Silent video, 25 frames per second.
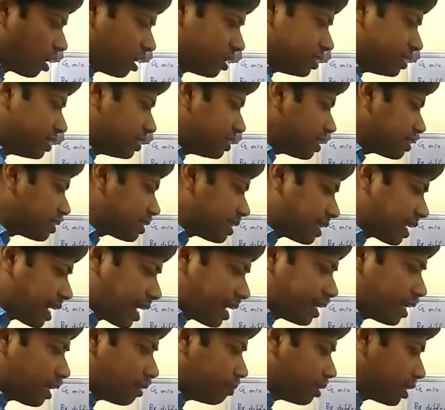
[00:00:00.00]
It is a
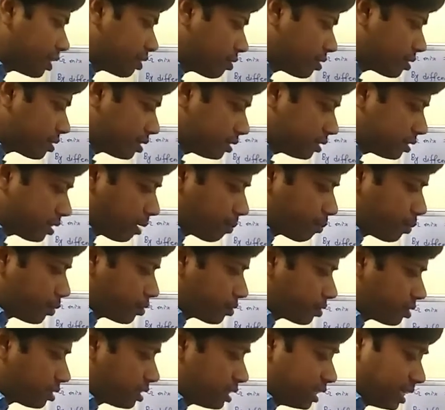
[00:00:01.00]
random equation.
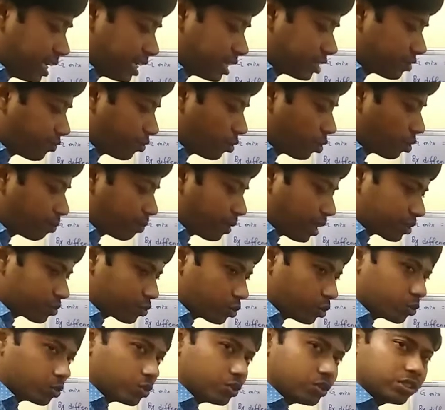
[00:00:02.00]
Suppose CH4 plus
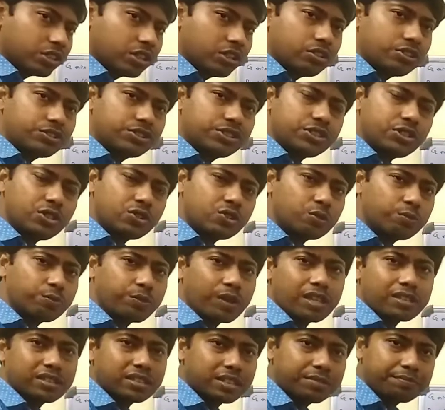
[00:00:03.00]
O2 is equal to CO2 plus,